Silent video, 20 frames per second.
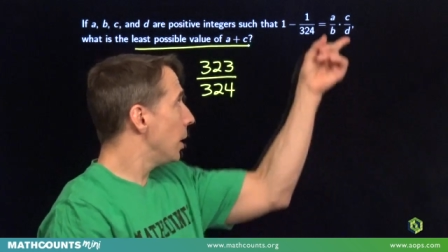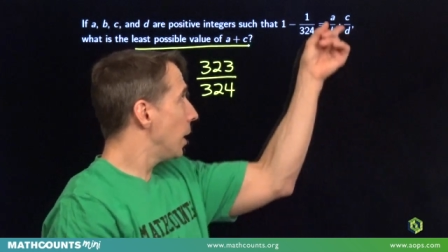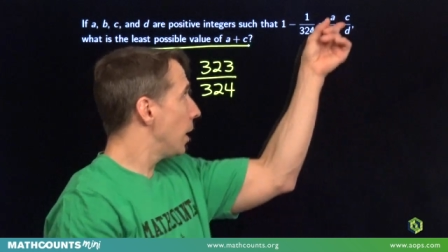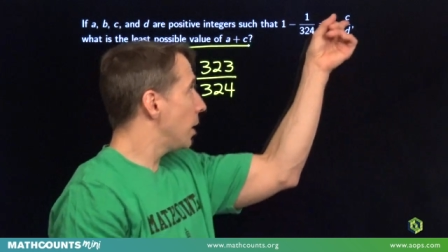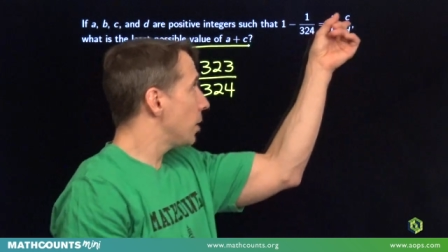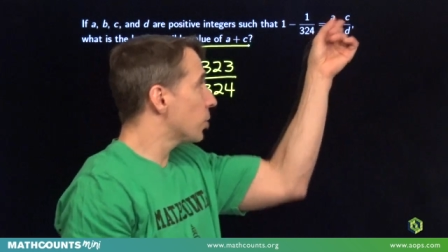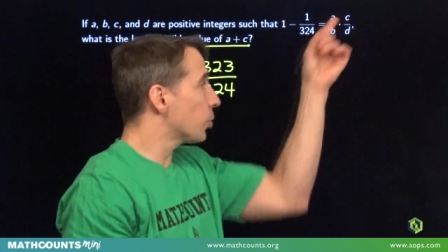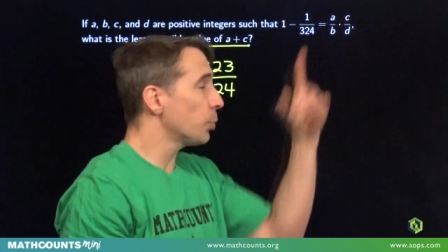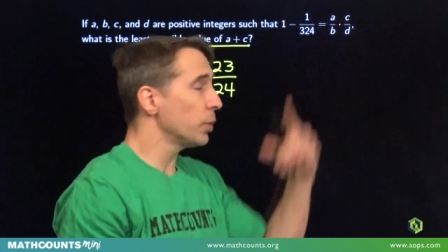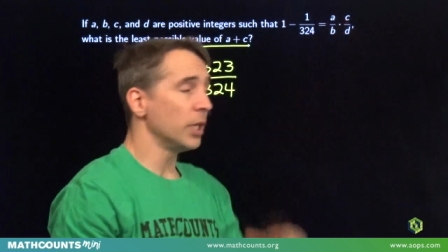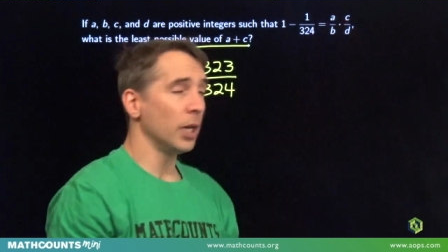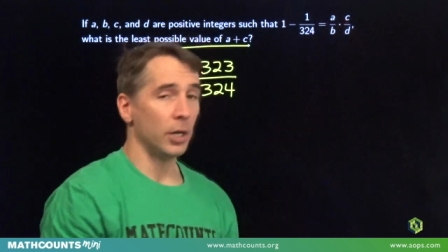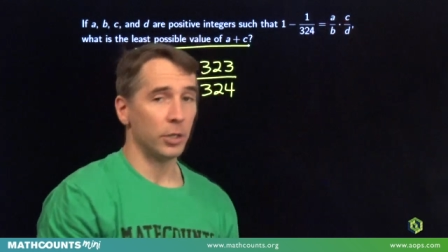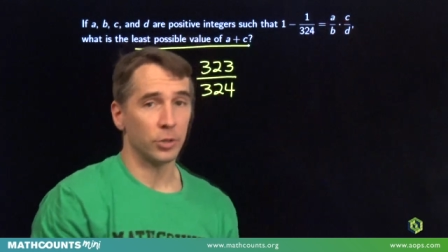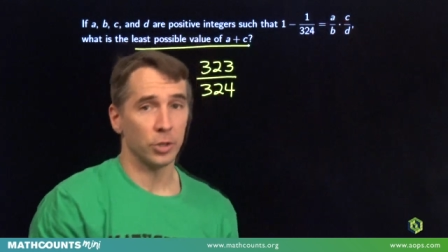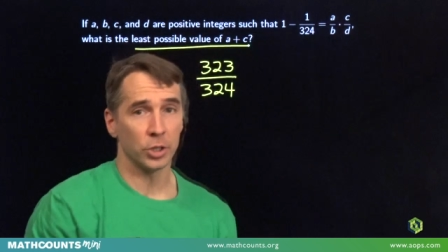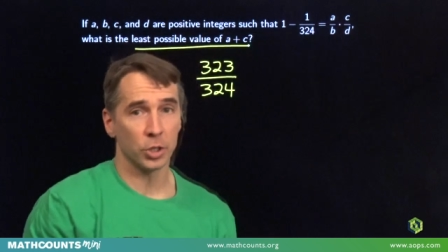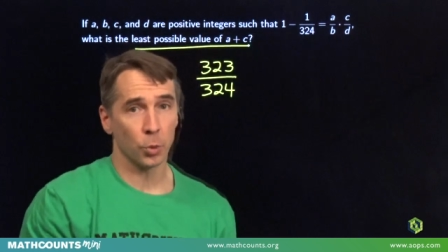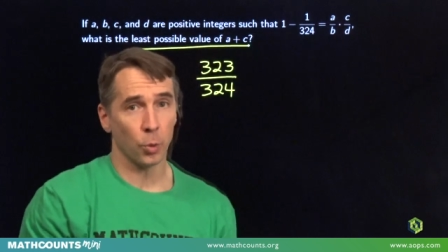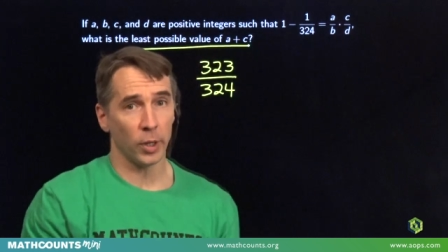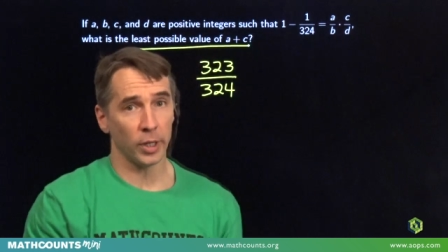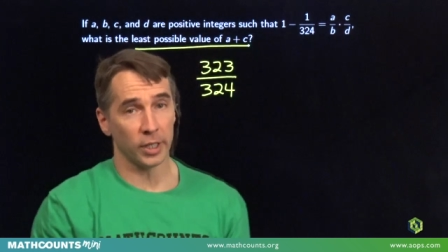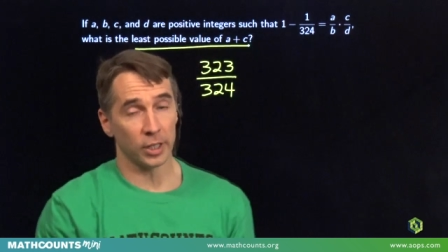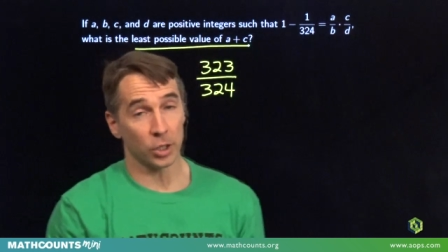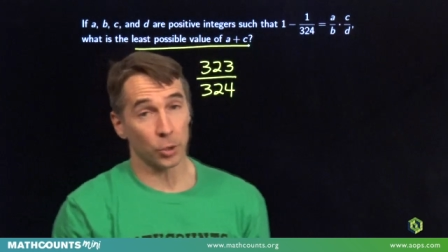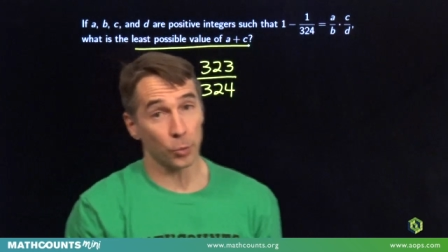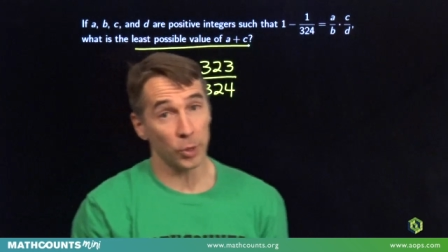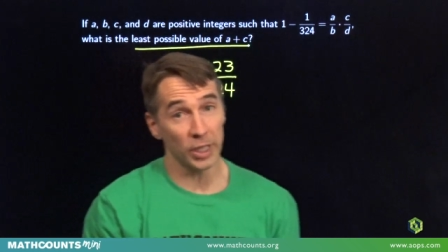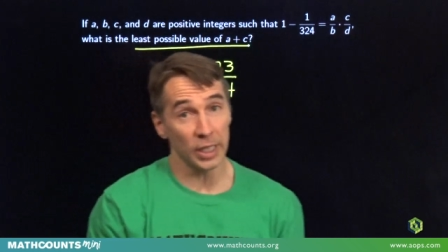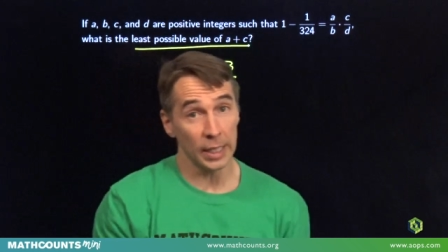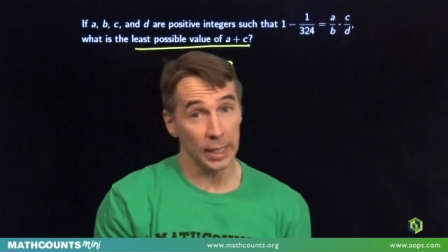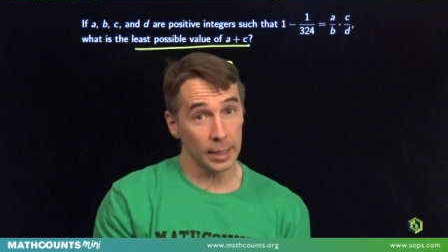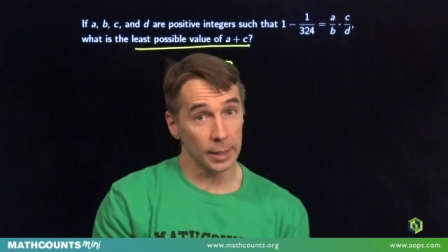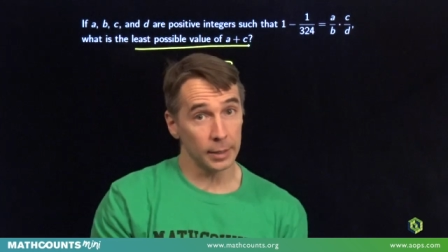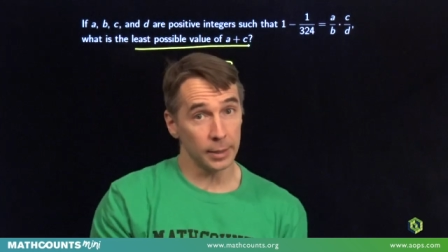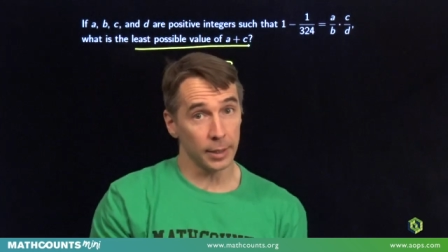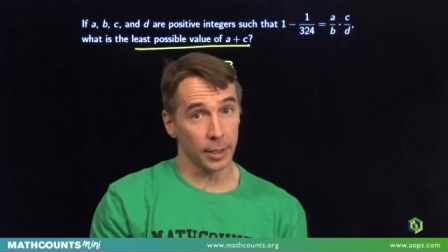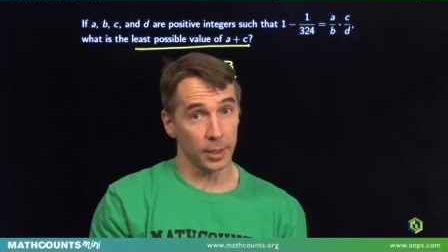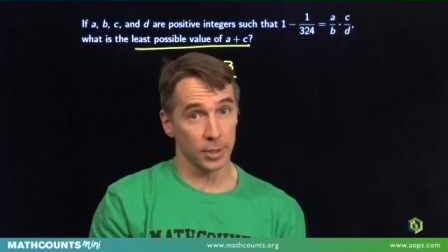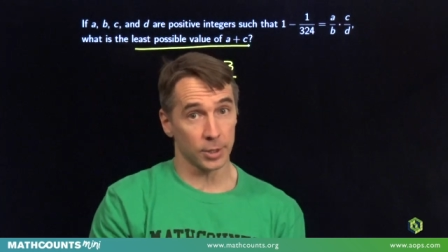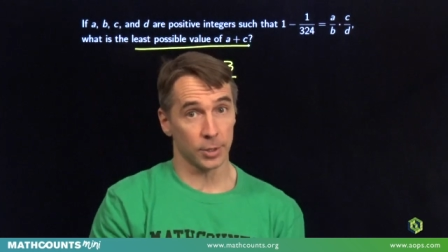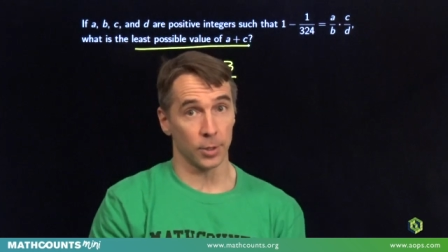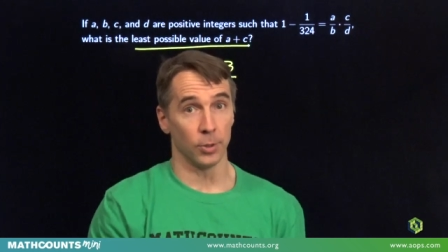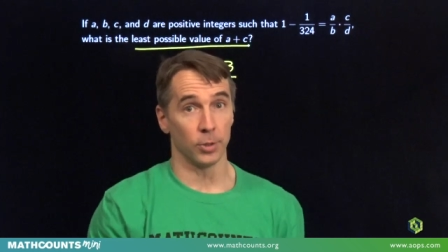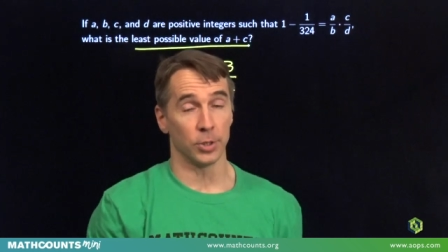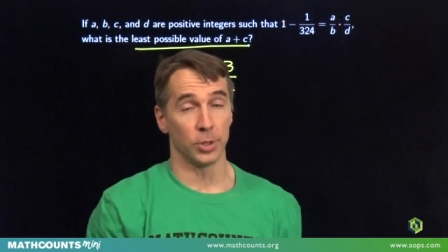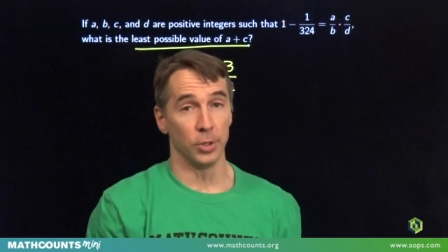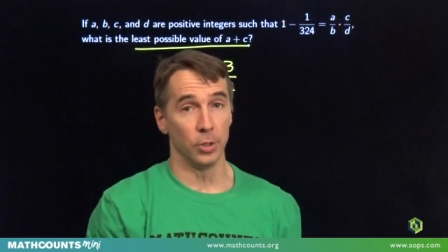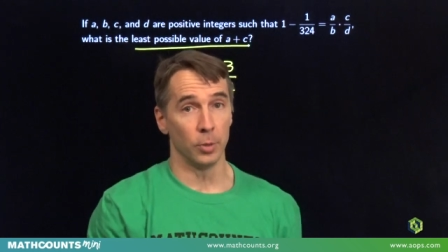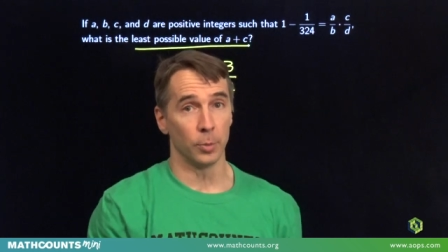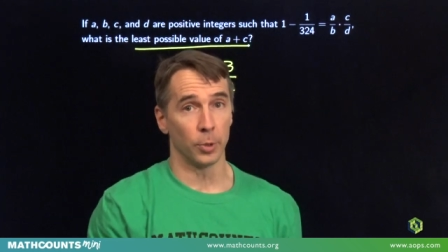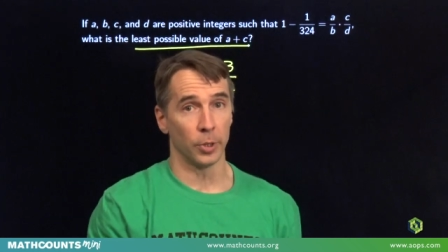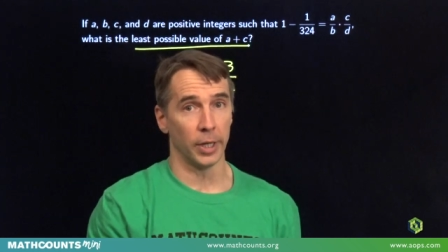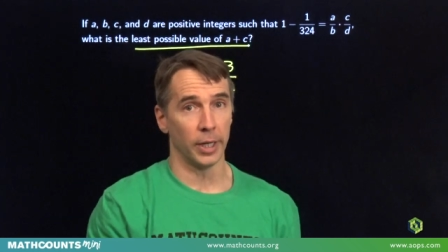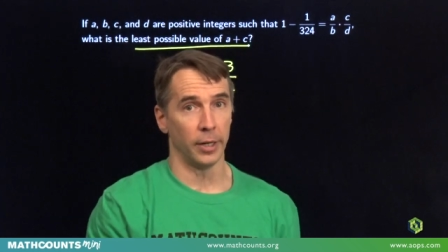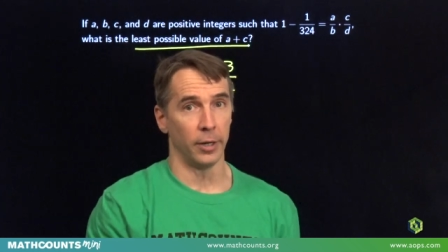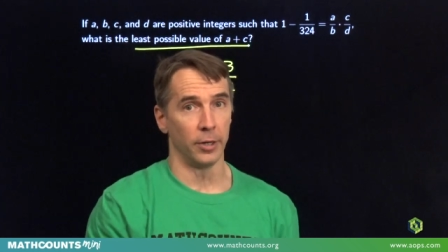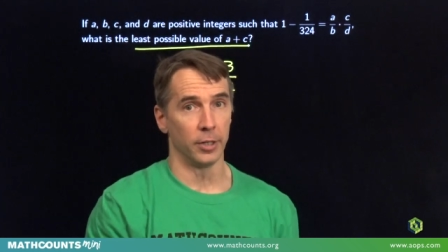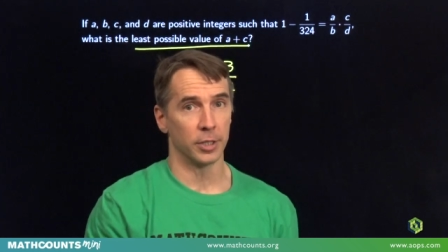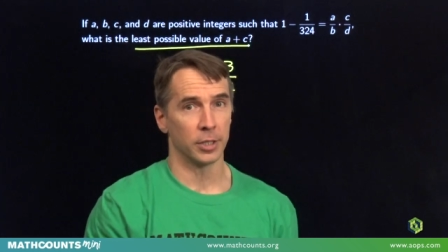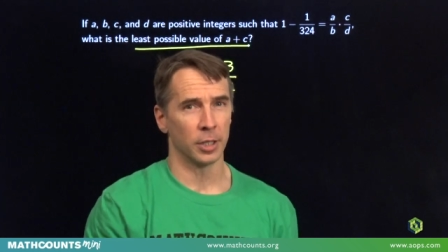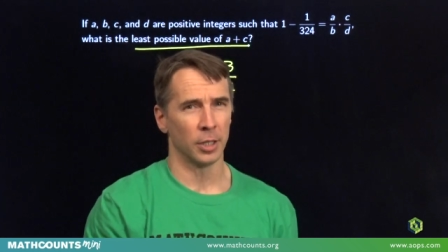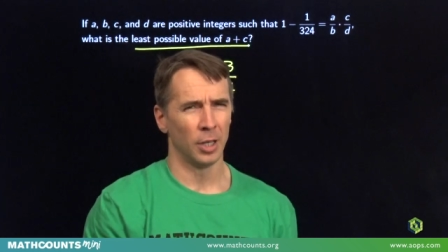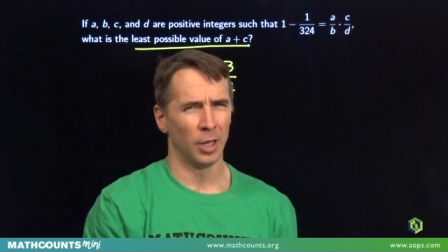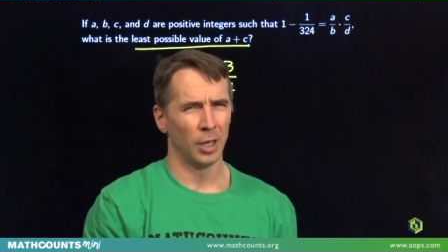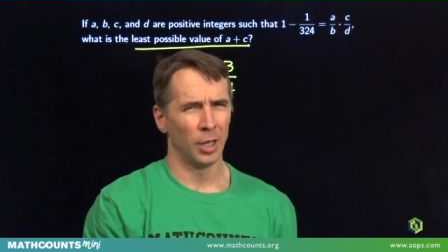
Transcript: and 323 in there as those numerators.